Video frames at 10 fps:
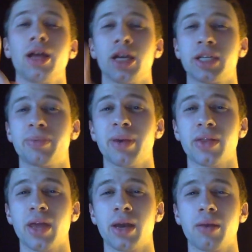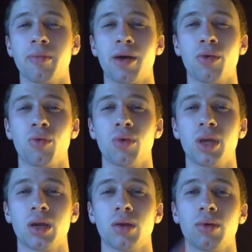Expect that in about a
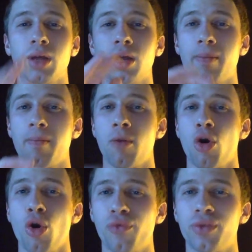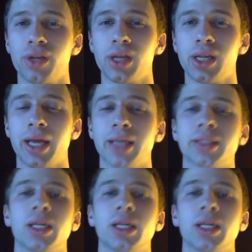week. Hopefully less.